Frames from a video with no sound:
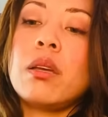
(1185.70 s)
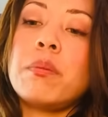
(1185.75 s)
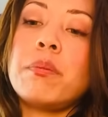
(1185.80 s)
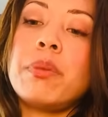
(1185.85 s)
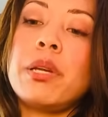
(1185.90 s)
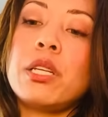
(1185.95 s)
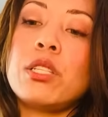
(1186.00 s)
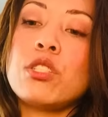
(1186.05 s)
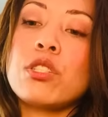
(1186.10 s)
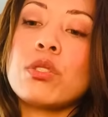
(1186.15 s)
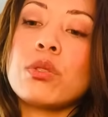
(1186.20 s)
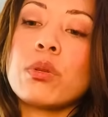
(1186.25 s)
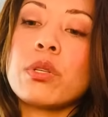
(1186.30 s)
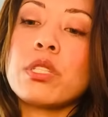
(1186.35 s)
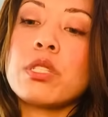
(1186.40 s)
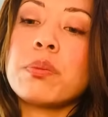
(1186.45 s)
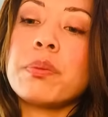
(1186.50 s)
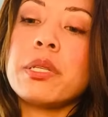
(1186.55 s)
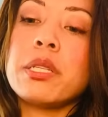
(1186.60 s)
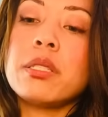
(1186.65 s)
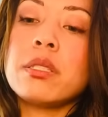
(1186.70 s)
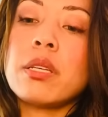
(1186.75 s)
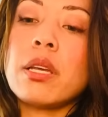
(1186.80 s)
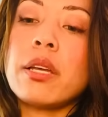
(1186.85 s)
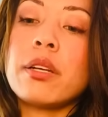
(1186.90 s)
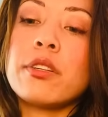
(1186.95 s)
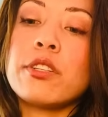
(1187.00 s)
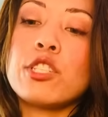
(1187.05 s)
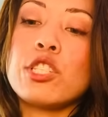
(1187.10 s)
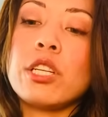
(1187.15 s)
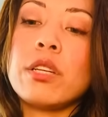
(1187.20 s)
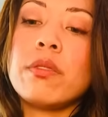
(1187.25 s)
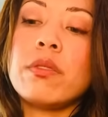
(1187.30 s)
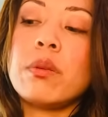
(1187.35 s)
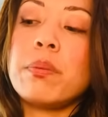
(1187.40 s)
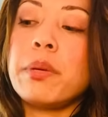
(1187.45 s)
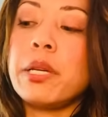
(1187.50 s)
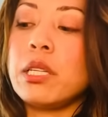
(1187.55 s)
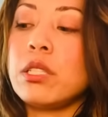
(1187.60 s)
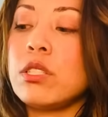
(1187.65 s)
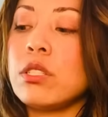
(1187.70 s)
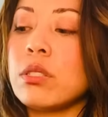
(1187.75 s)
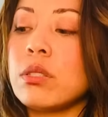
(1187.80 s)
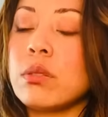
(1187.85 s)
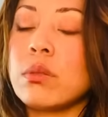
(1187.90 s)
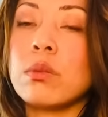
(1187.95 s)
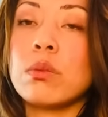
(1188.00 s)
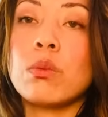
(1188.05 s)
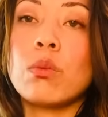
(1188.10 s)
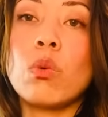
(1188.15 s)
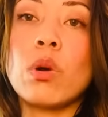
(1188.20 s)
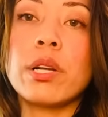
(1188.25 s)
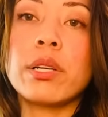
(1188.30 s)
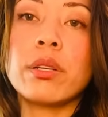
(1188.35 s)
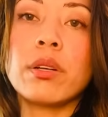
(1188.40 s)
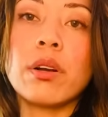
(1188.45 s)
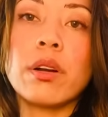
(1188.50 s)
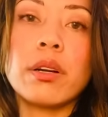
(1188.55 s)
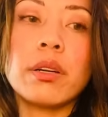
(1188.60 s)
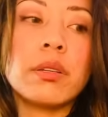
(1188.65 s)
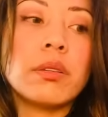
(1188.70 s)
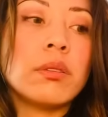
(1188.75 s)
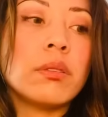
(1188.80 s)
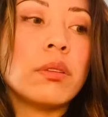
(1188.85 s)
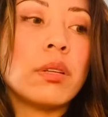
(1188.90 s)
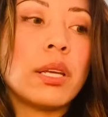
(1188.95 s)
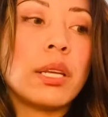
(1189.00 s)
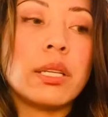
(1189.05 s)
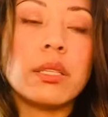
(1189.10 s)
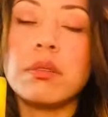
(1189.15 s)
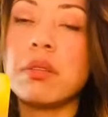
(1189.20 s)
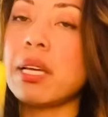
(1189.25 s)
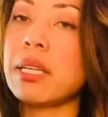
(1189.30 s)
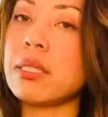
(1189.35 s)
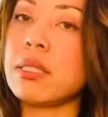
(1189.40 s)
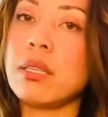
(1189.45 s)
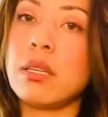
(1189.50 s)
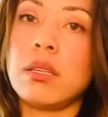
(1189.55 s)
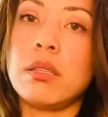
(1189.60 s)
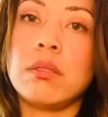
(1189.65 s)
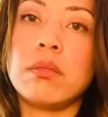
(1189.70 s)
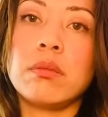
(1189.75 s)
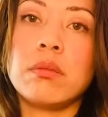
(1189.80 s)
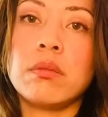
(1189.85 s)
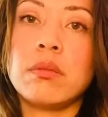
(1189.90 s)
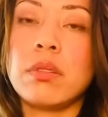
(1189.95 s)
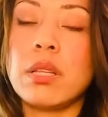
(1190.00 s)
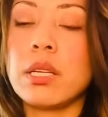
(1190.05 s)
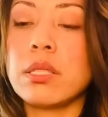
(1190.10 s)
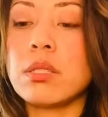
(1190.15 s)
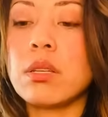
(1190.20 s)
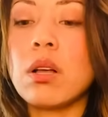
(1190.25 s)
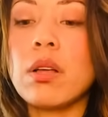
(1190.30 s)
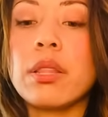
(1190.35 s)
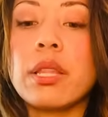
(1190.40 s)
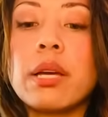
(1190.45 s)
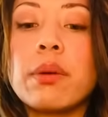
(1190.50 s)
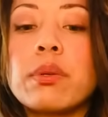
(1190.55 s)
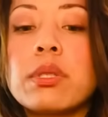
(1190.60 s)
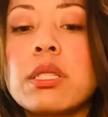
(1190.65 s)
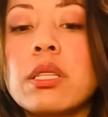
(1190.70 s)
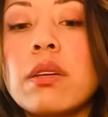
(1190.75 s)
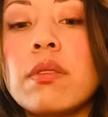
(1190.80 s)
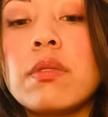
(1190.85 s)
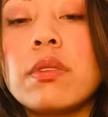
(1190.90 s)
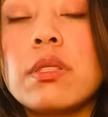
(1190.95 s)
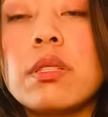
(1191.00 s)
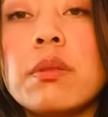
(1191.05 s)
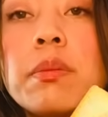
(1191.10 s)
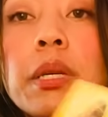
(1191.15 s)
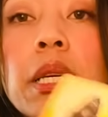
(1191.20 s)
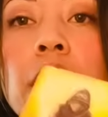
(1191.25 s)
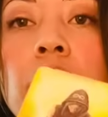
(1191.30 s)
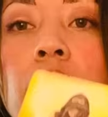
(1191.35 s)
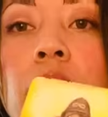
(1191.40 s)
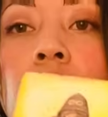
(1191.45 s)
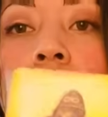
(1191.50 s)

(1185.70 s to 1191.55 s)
Page of Swords, please. Energy of the Pages. One card. And that's it. That's all that was given to me.